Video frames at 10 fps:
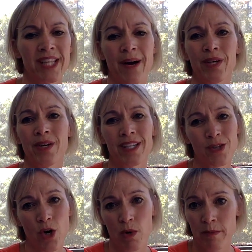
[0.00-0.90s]
That way you get
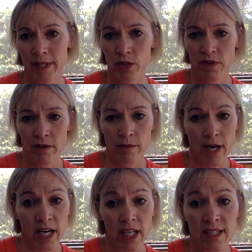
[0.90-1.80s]
to go home with my 2 favorite
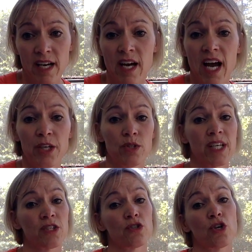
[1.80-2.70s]
products, and you just
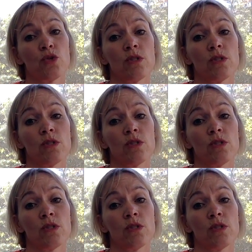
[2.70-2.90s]
get to start